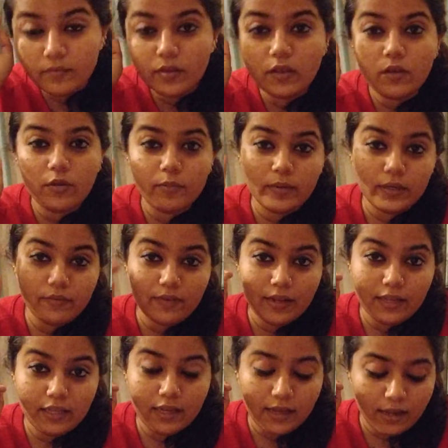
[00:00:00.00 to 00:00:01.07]
it could be
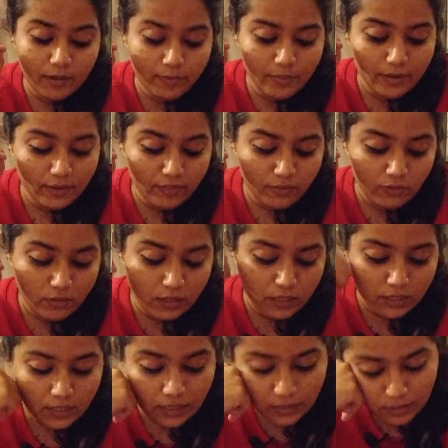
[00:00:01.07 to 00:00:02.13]
divinely guided, but in
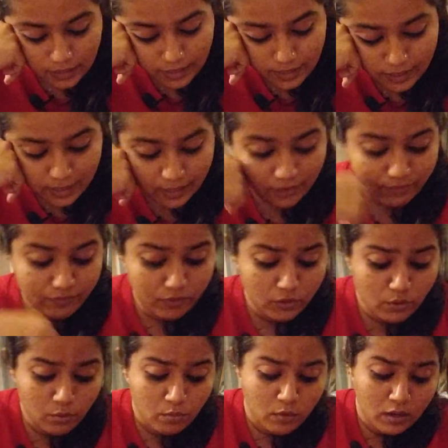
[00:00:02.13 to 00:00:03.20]
3D, like, I have
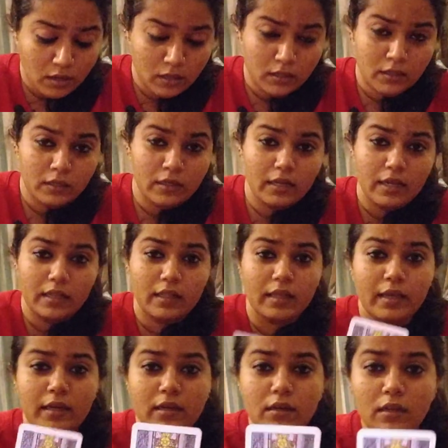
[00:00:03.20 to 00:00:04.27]
no one, and
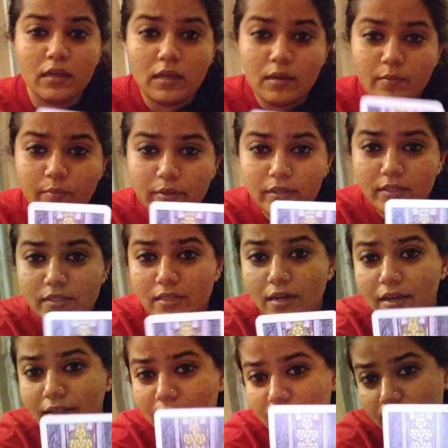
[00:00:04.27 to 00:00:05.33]
like, but this
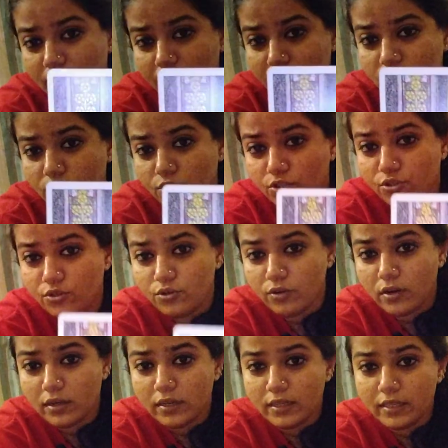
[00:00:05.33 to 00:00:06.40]
guy's
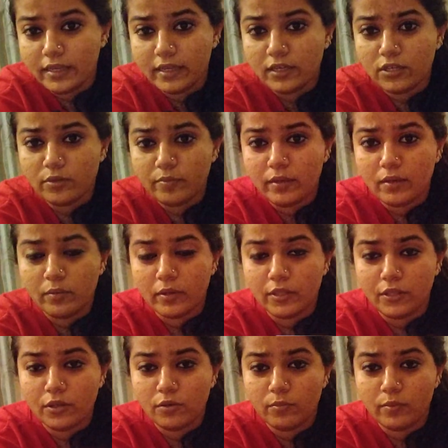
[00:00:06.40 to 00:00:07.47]
struggling to be
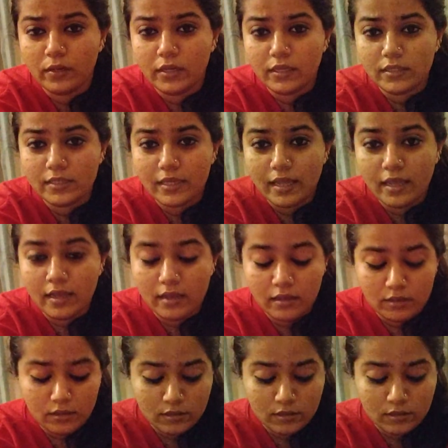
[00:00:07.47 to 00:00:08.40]
with you, but he's there.